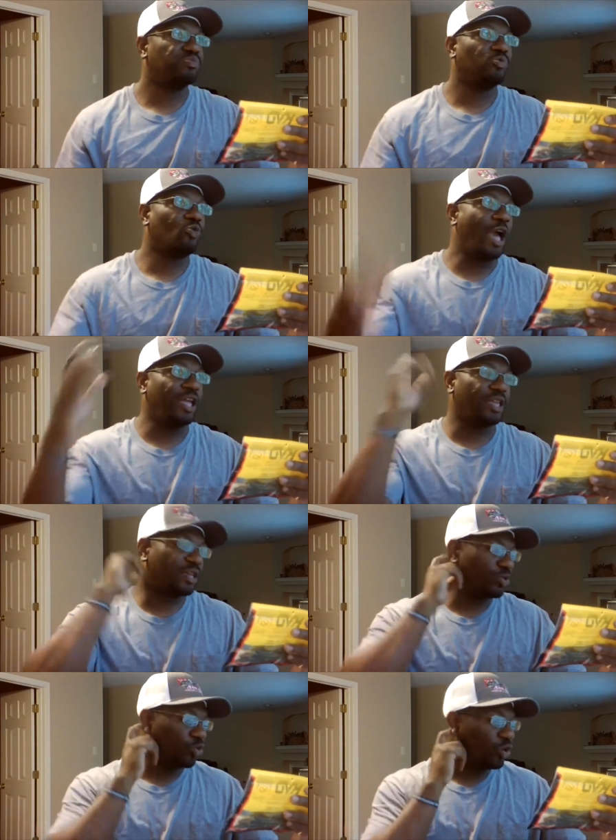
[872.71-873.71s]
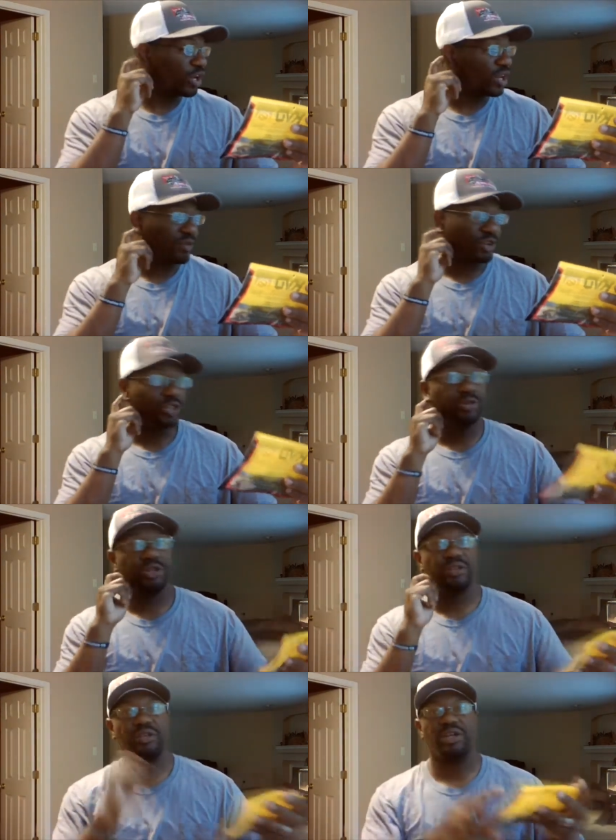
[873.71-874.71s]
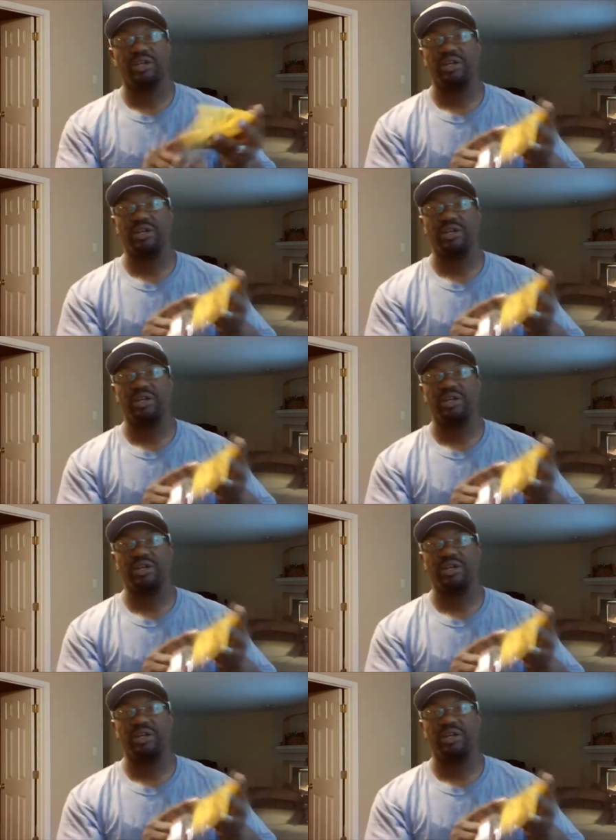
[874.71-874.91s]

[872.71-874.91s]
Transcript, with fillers: wacky, whatever you can think of.